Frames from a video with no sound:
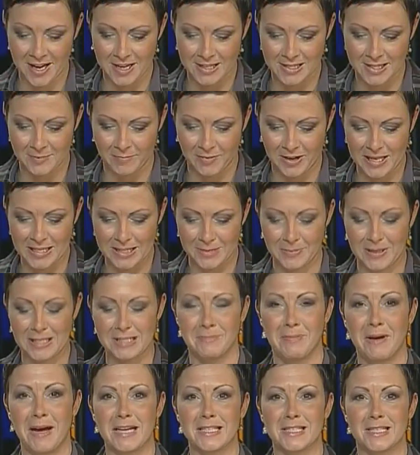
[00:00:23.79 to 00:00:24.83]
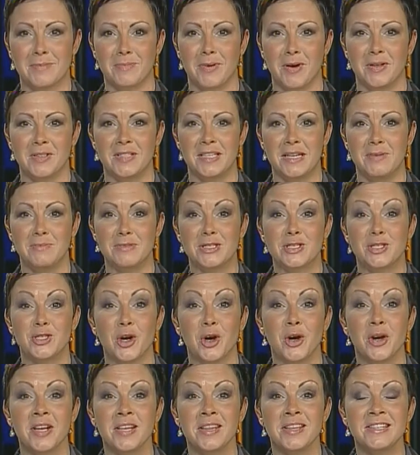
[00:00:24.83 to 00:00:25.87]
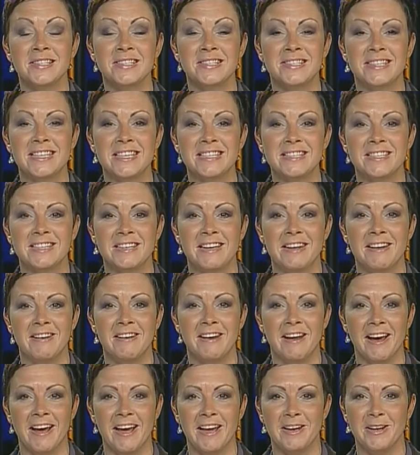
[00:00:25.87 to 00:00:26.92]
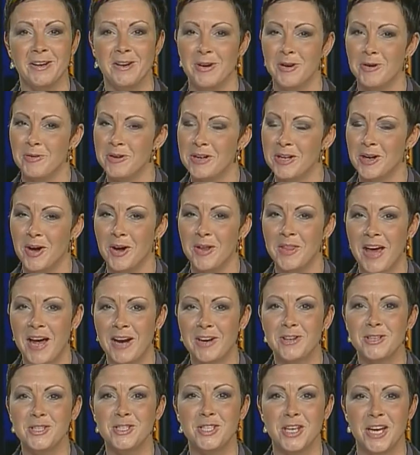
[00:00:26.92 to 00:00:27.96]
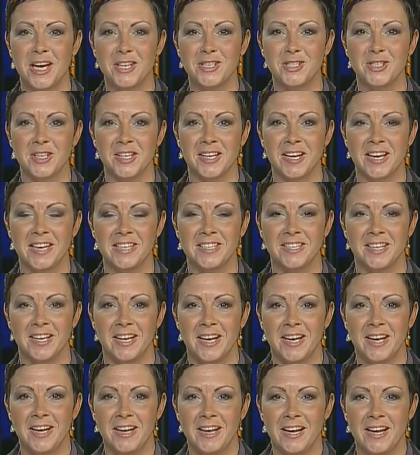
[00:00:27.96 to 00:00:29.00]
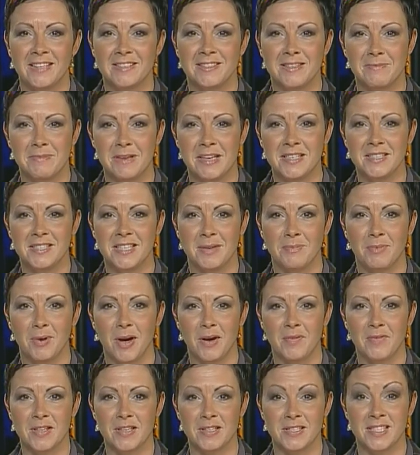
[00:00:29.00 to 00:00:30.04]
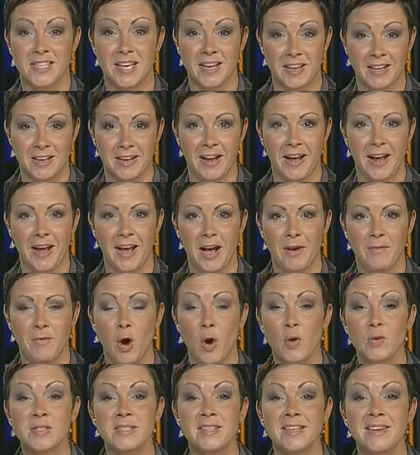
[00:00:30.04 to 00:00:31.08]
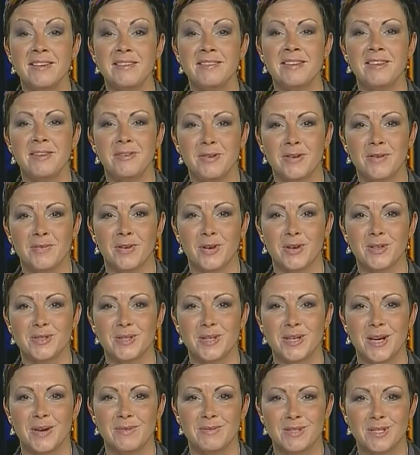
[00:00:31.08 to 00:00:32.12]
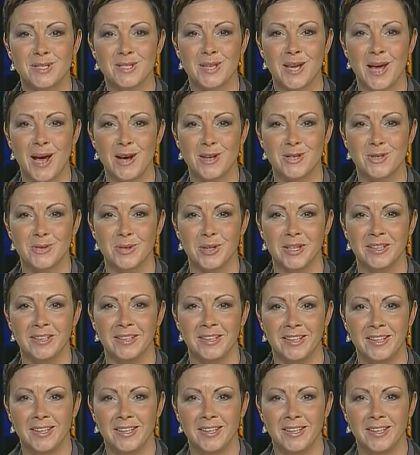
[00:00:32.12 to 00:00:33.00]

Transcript: has the Vikes men's basketball team started this season 9-0, and all that could change tonight as the men tip off the second half, hosting the University of Saskatchewan.